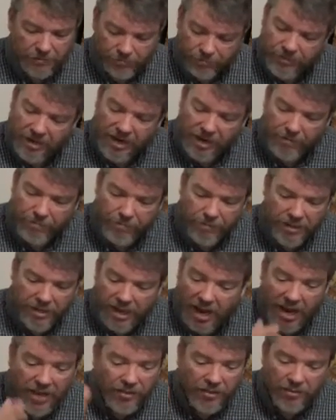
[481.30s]
Yeah,
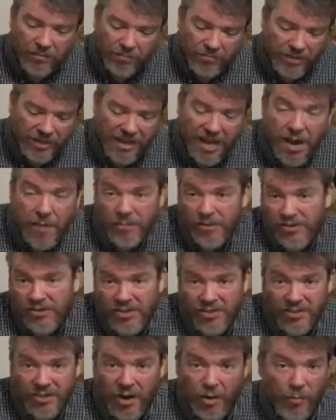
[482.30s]
and the game is
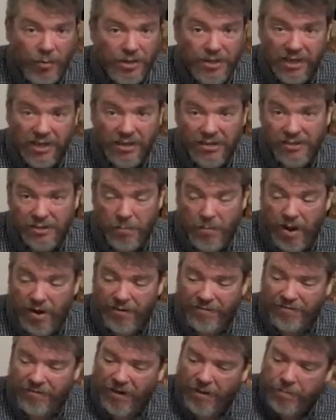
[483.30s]
just a ridiculous amount
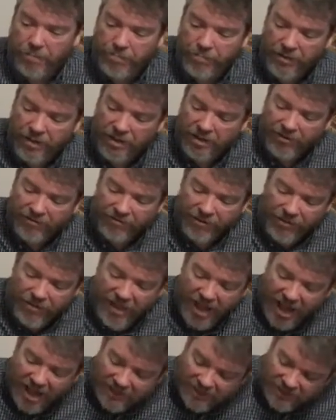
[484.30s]
of fun. For
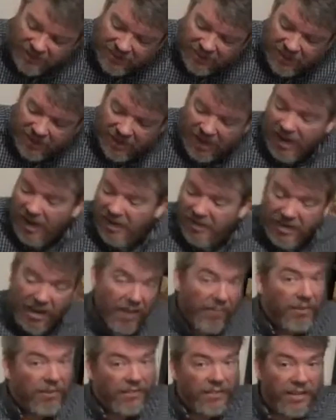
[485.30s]
that and
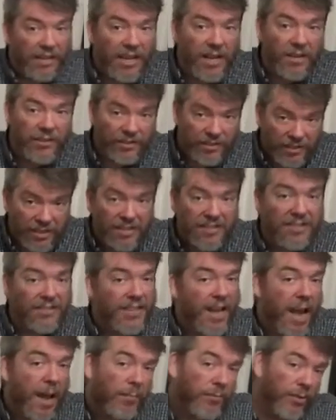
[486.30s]
everything else, this
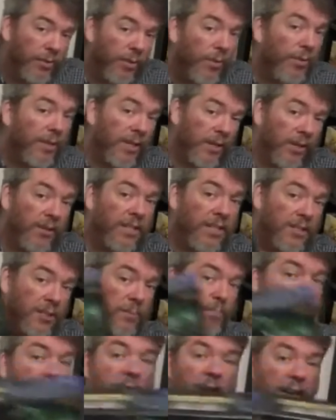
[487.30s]
has absolutely earned its
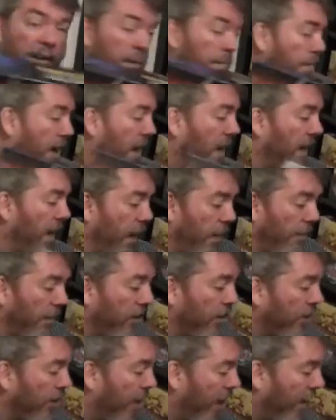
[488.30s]
spot in my gaming
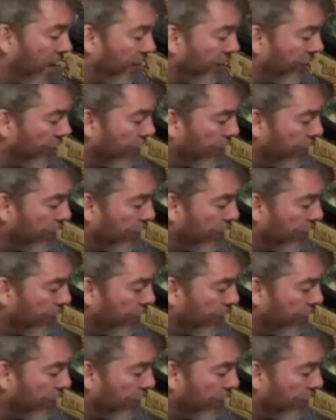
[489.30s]
shelf.